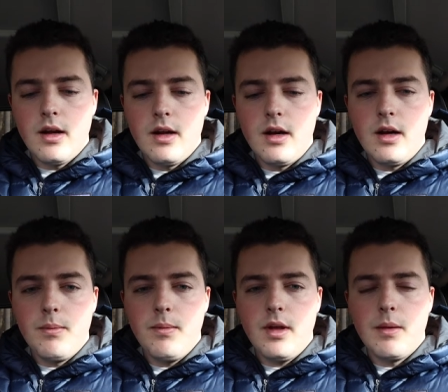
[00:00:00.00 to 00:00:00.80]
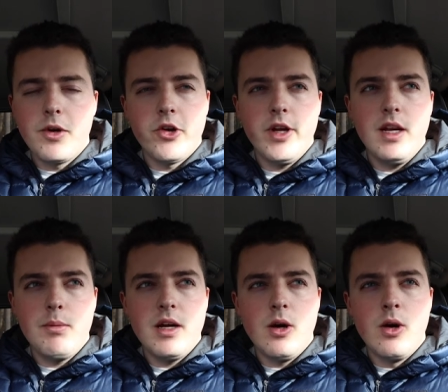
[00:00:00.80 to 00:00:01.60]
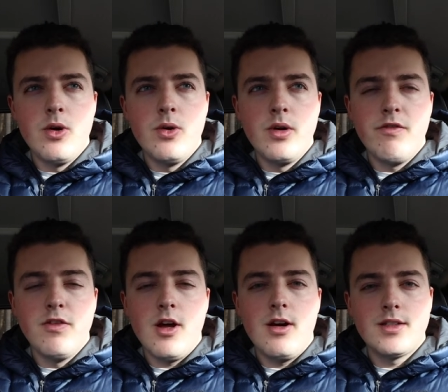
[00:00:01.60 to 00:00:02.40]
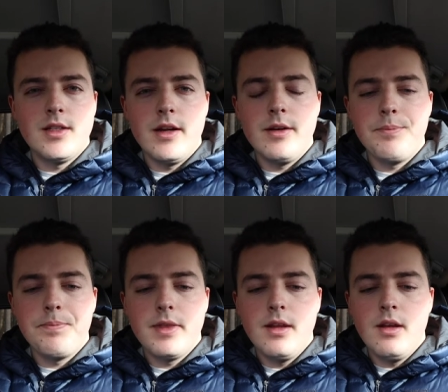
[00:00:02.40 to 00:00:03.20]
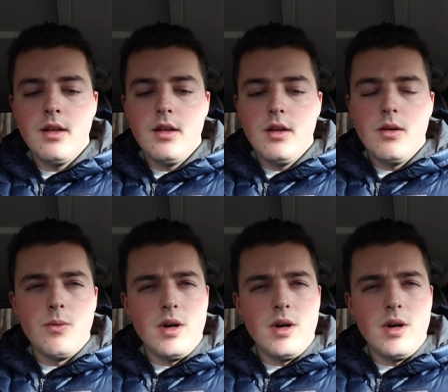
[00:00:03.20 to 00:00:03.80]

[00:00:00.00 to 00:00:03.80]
I'm creating my own vlog today.